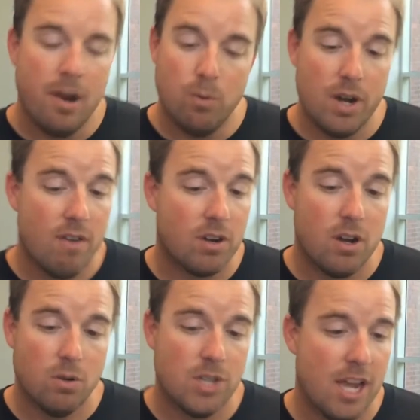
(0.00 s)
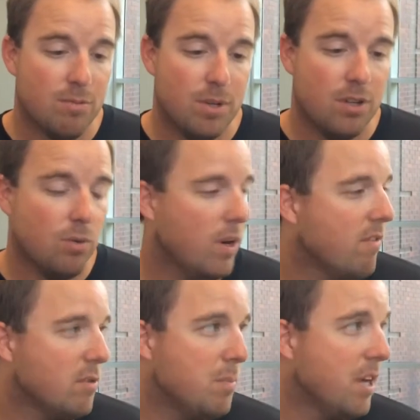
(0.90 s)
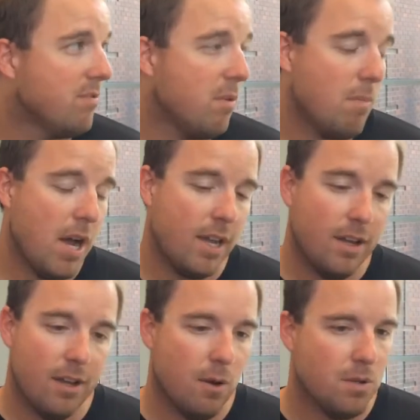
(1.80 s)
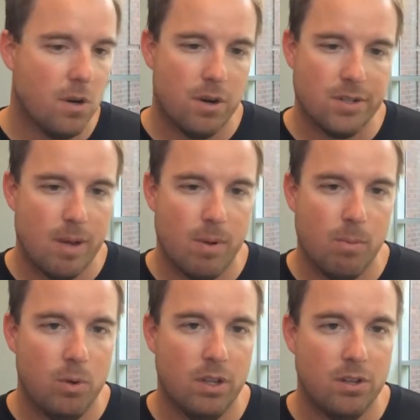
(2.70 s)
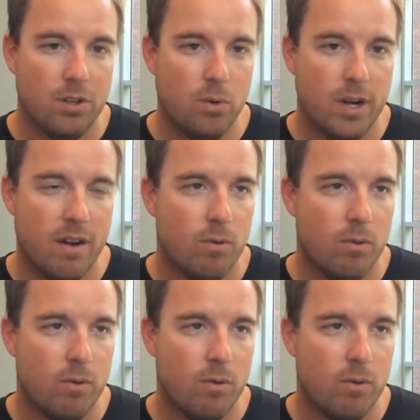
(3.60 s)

Whatever coach asked me to do, whatever's best for Mike and Coach Harris, I'm willing to do whatever.